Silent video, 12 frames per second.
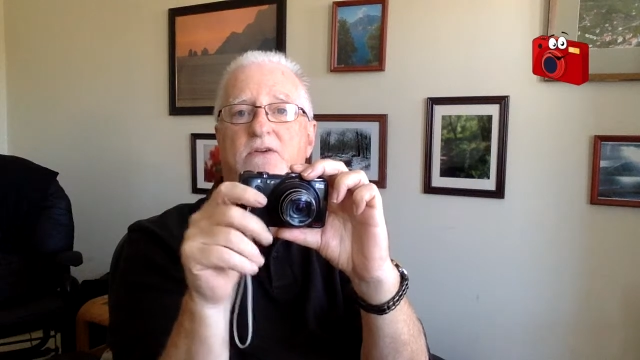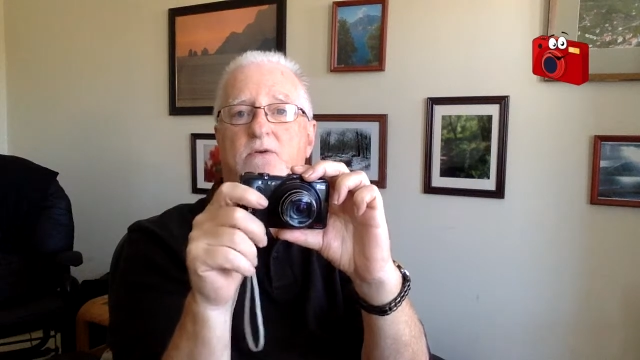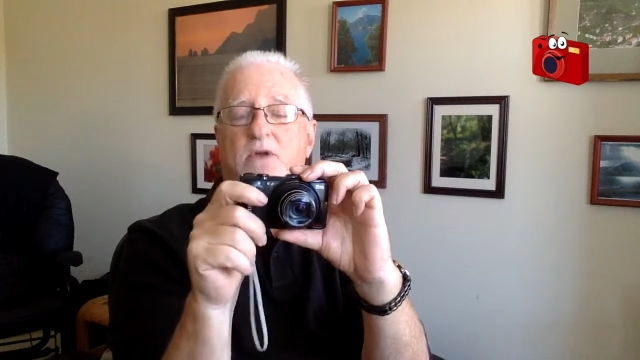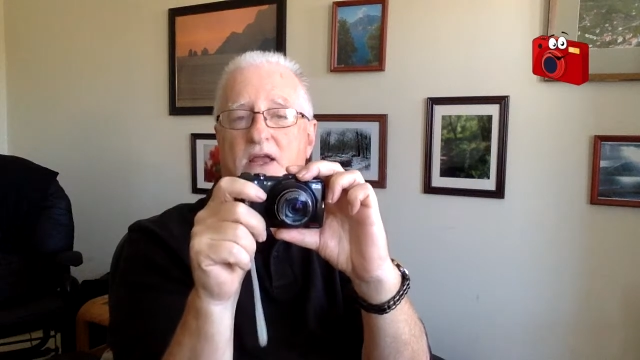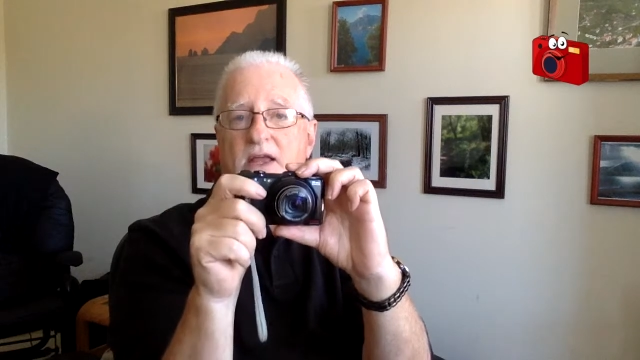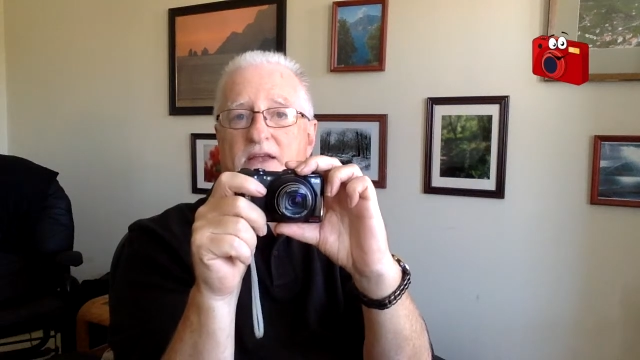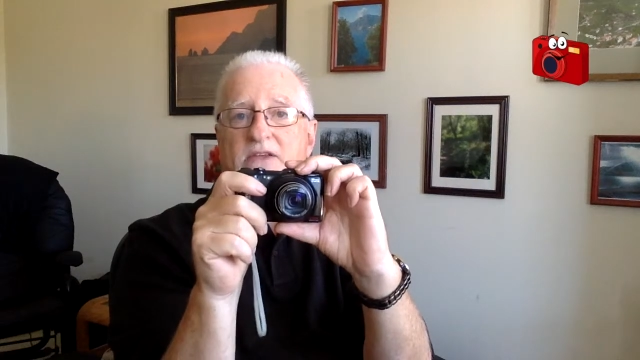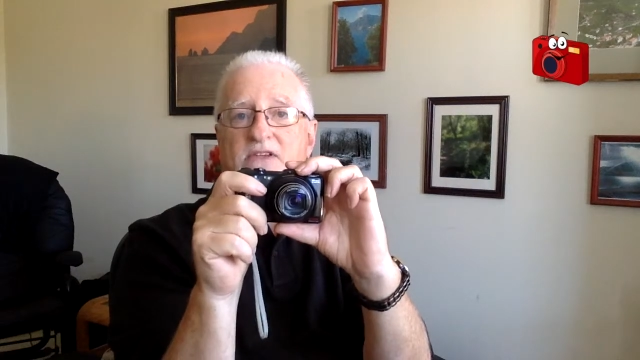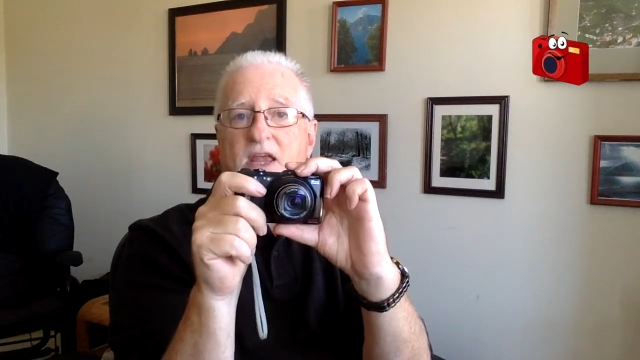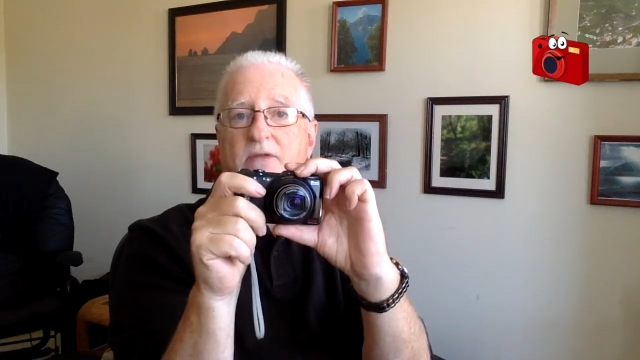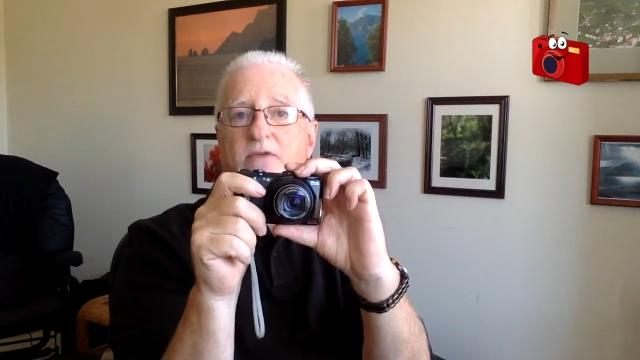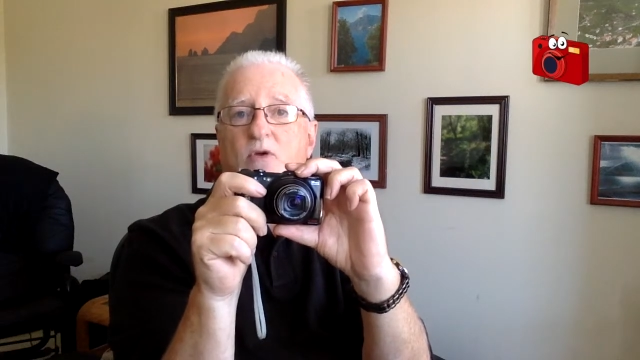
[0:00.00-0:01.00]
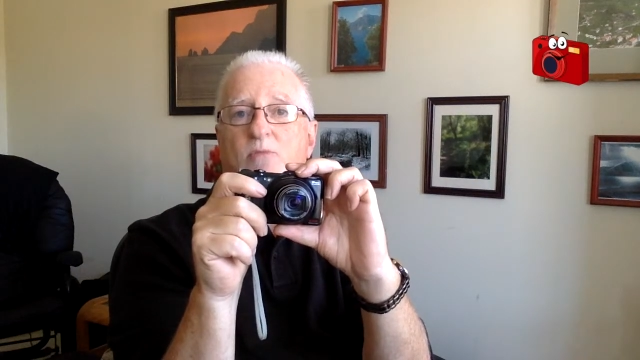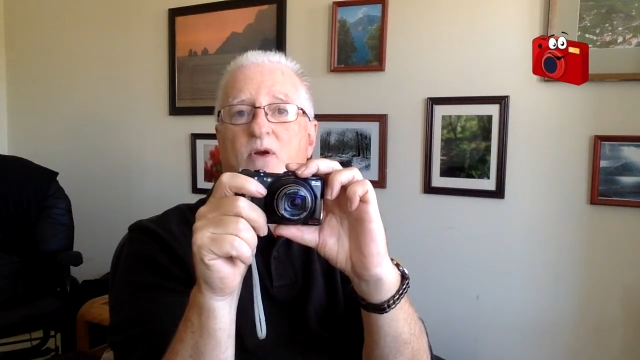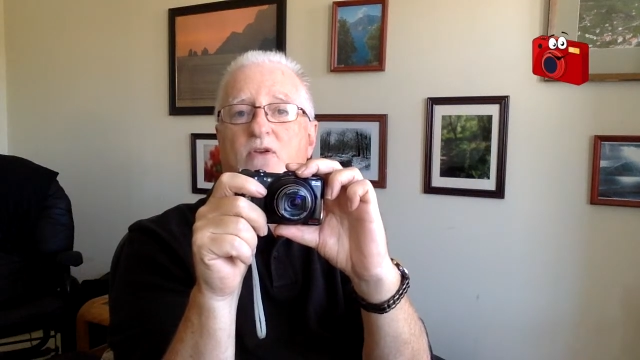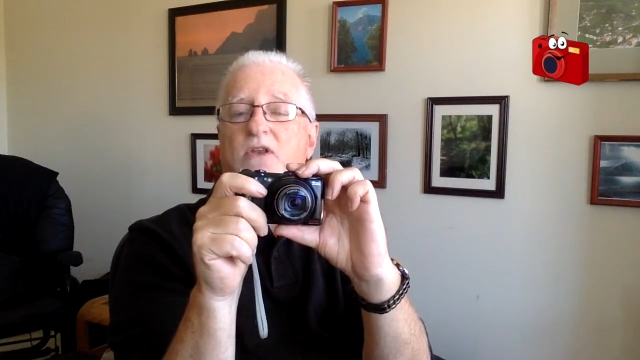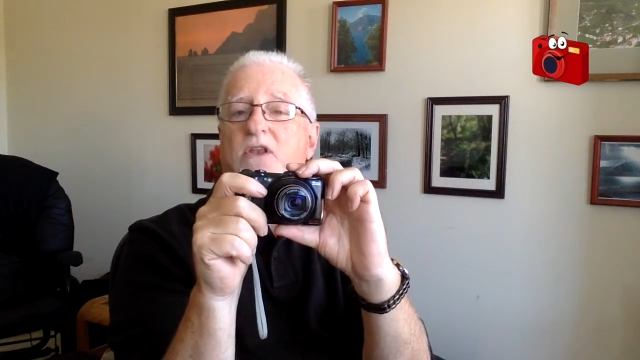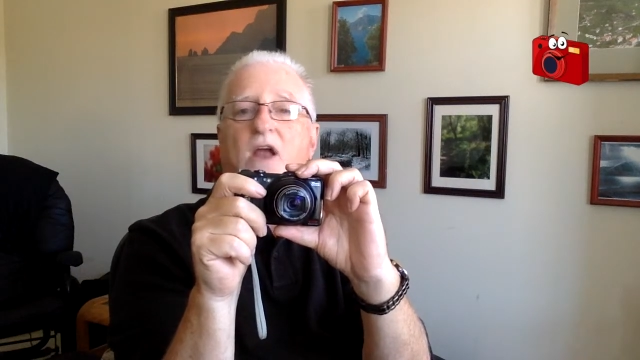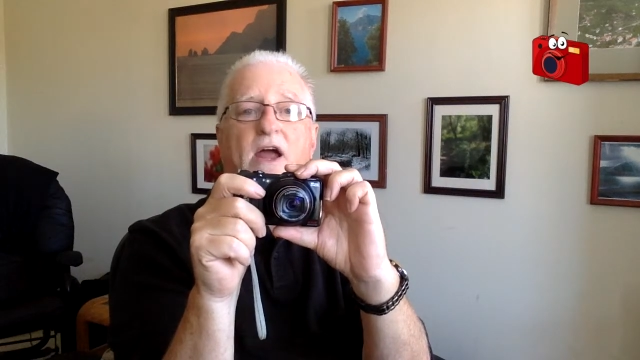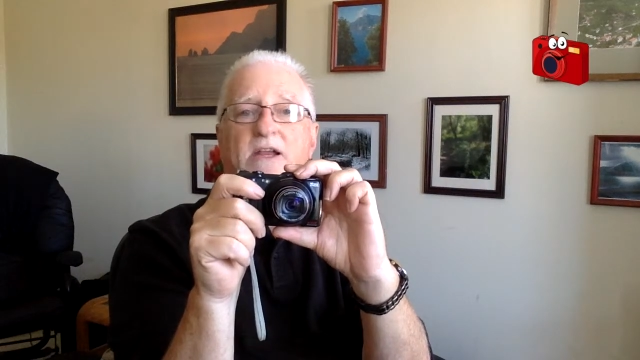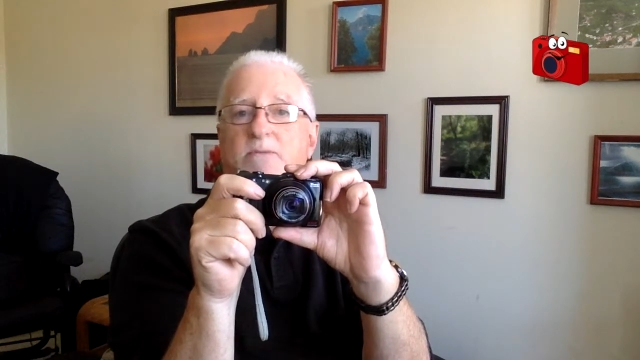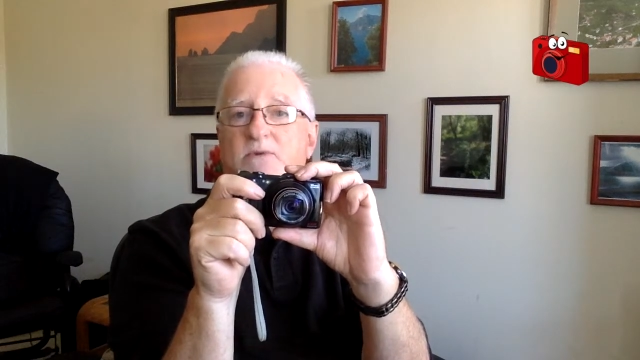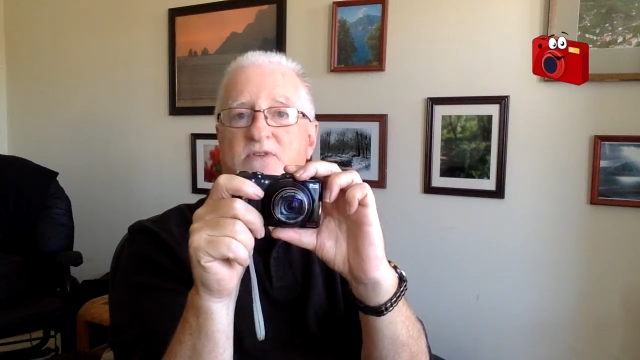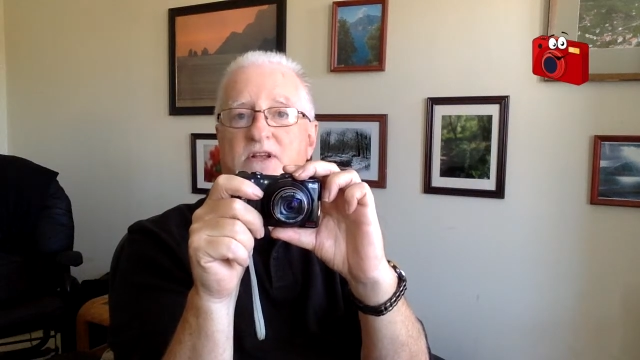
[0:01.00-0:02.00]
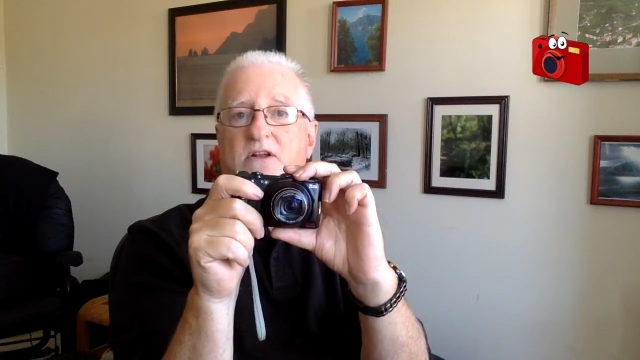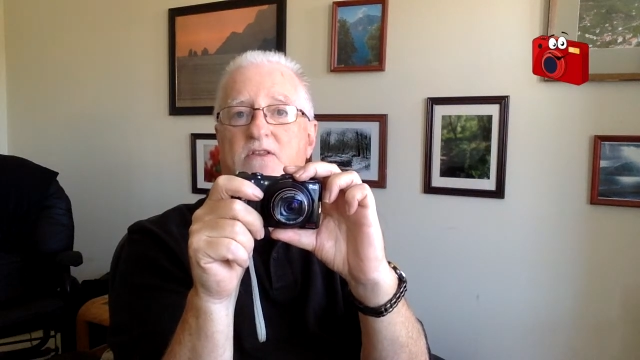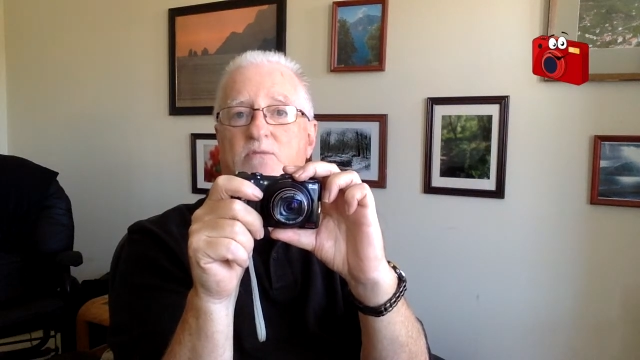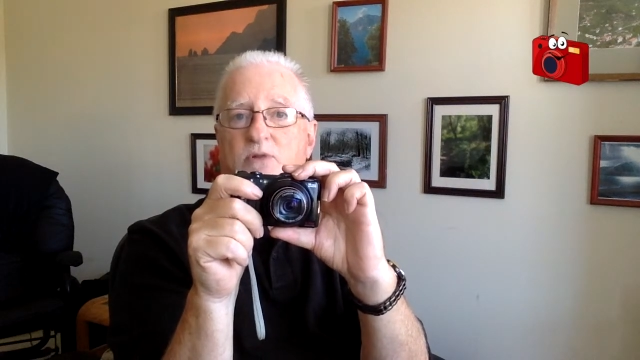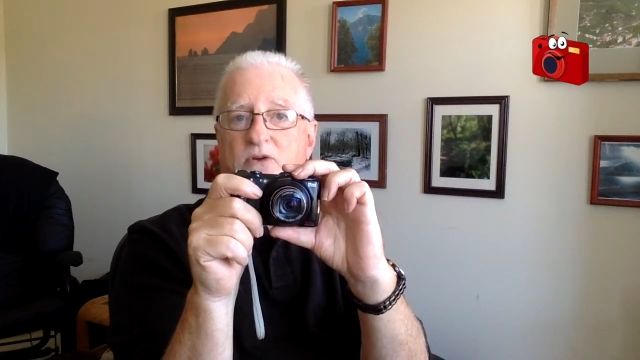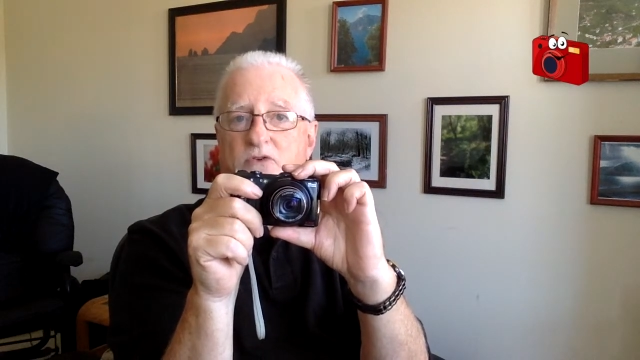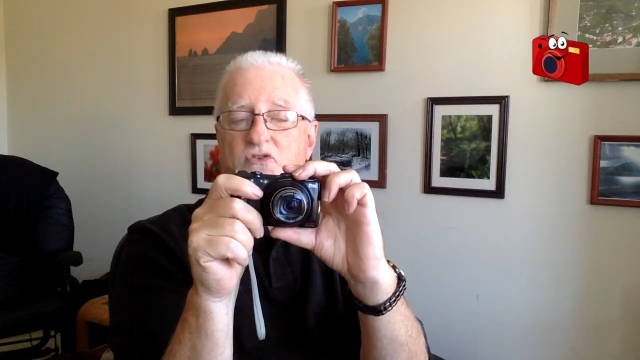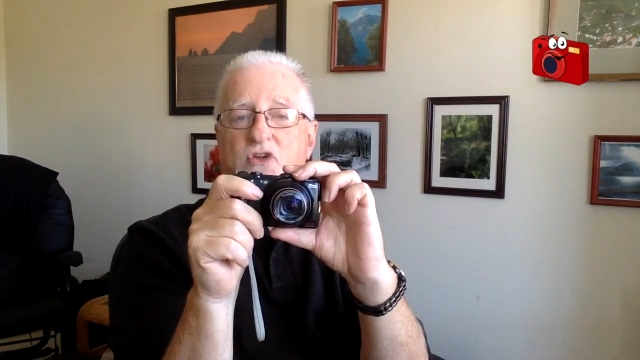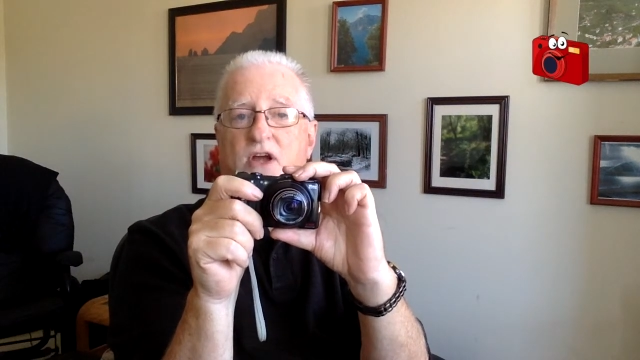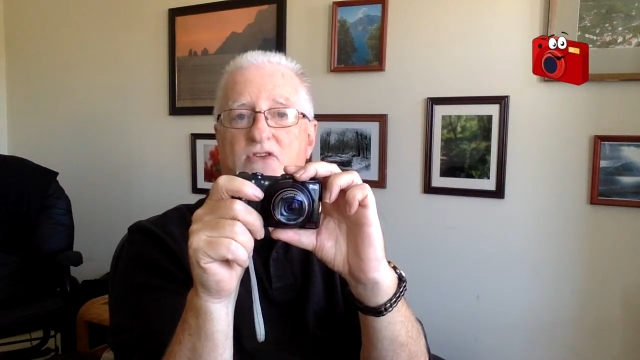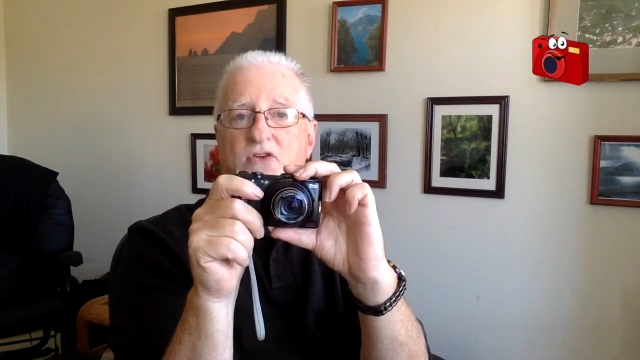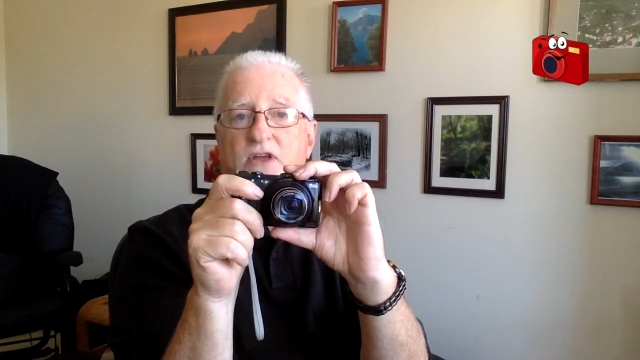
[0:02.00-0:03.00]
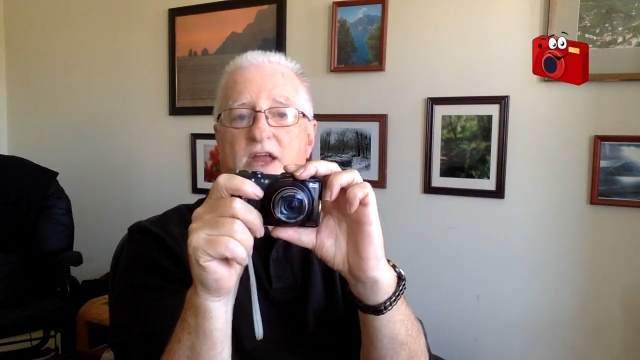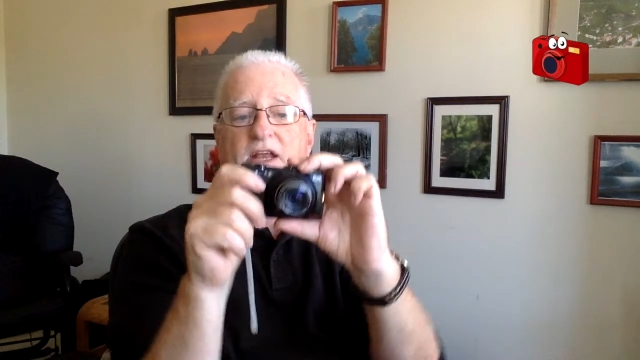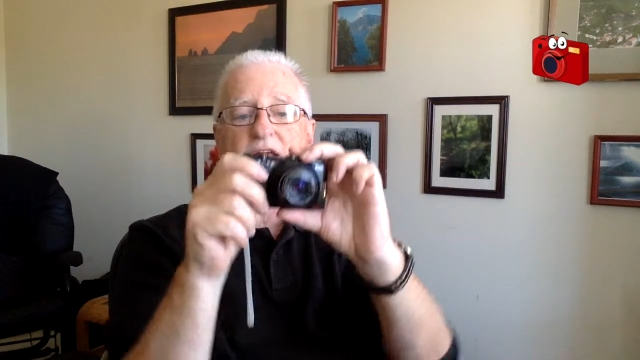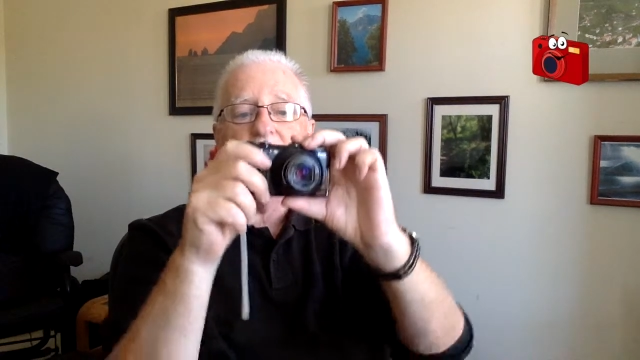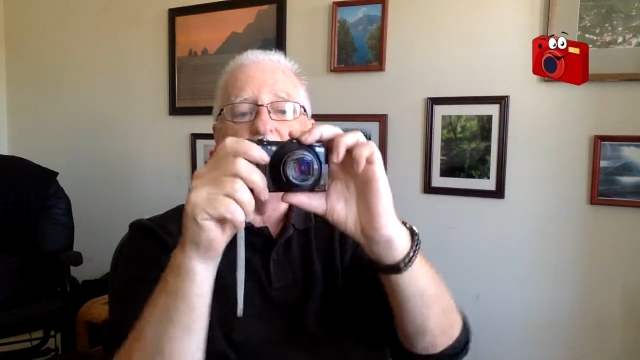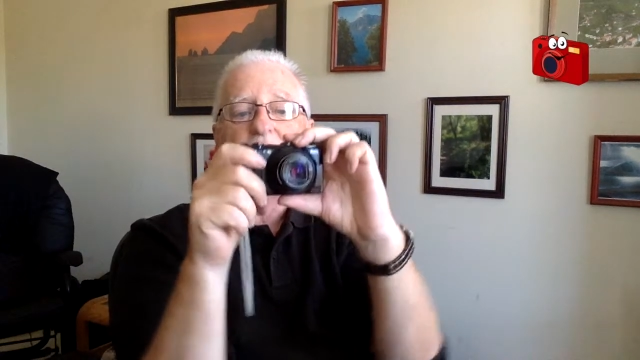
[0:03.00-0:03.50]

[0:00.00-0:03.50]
to save you about ninety percent of the blurred shots you're getting,